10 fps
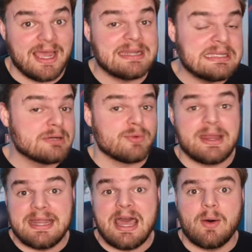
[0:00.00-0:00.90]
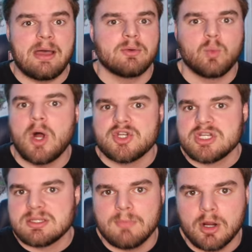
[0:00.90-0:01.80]
I need it right now. I would watch
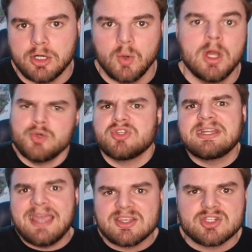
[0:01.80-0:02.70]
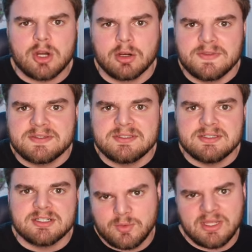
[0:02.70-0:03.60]
it tomorrow. Who's gonna guest star on this
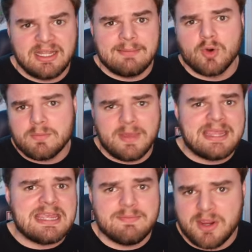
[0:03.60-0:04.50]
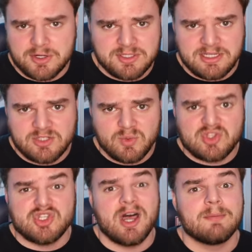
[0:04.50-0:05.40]
season? Are we gonna get more Mikey Bear scenes with
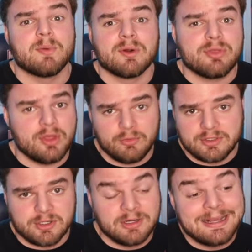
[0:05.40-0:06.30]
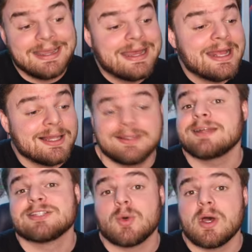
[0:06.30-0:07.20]
John Bernthal returning?
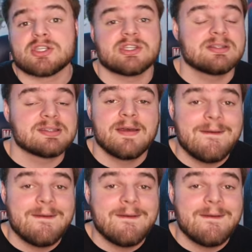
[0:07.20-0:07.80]
Lots of questions.